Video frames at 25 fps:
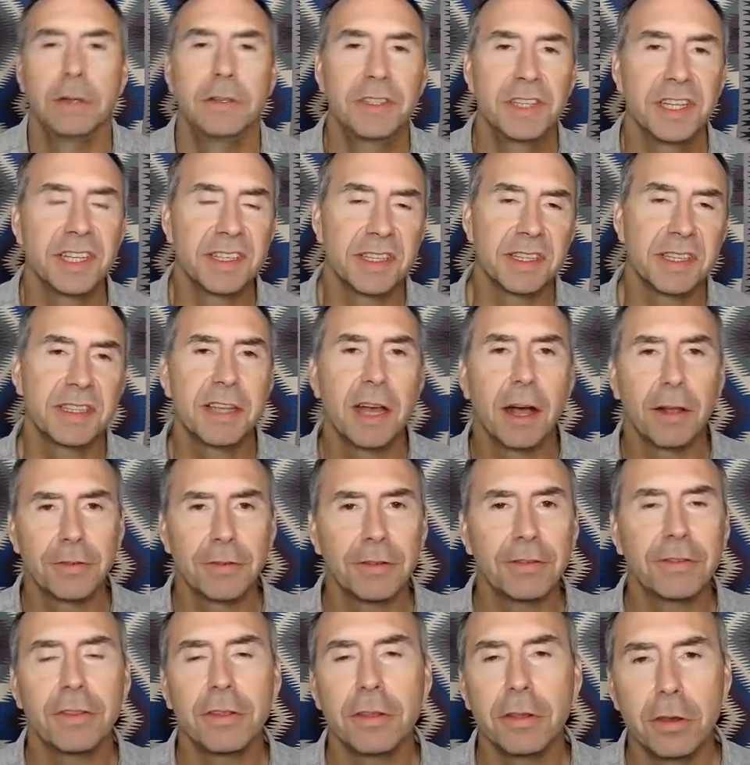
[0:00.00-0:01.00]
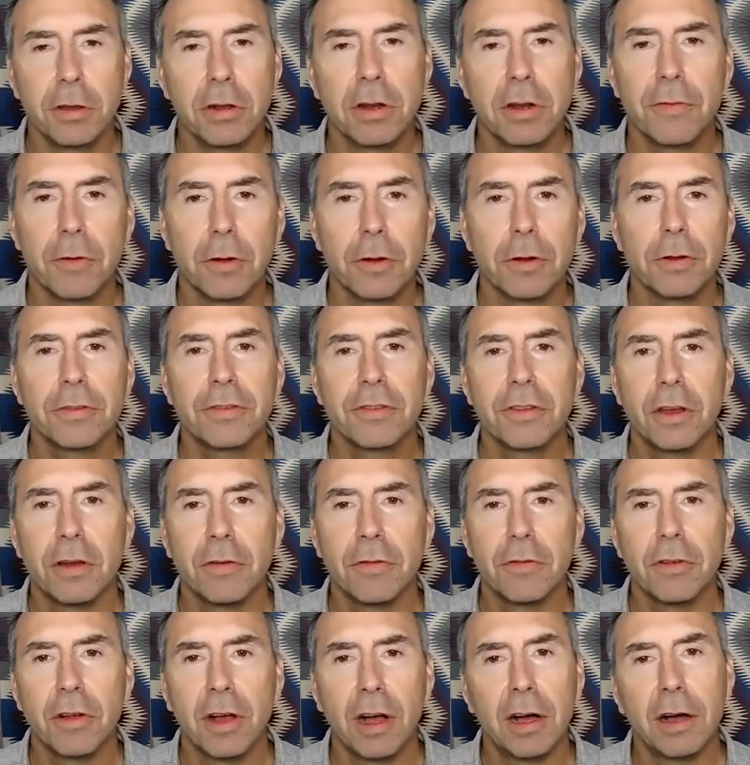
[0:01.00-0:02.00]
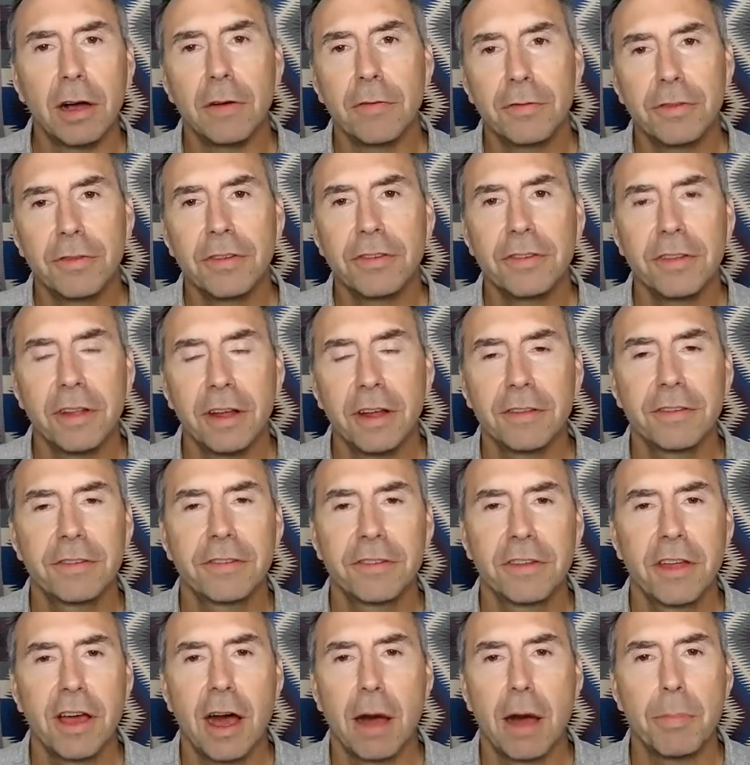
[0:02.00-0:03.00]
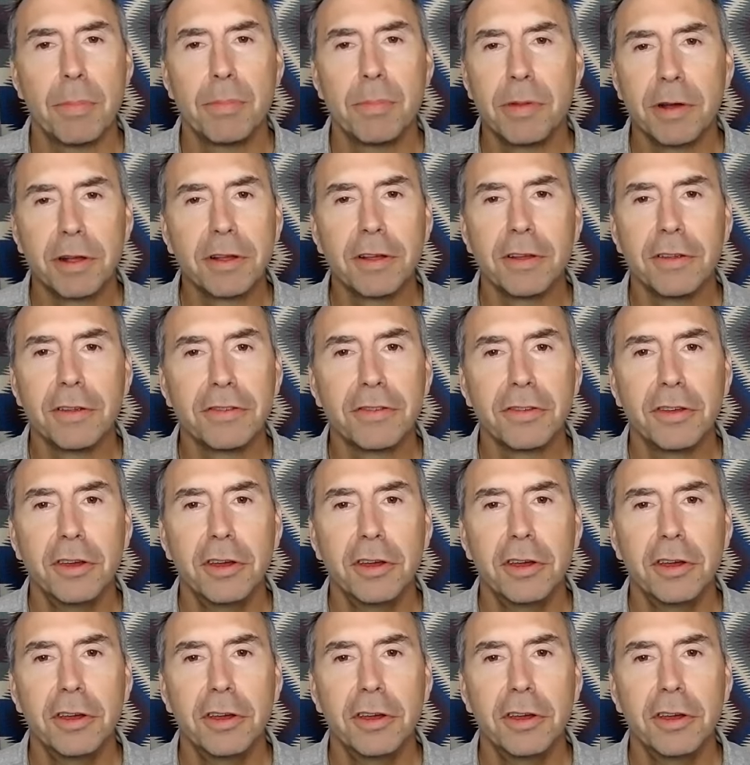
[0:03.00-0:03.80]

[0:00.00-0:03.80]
Jesus tells us the universe of love does not stop because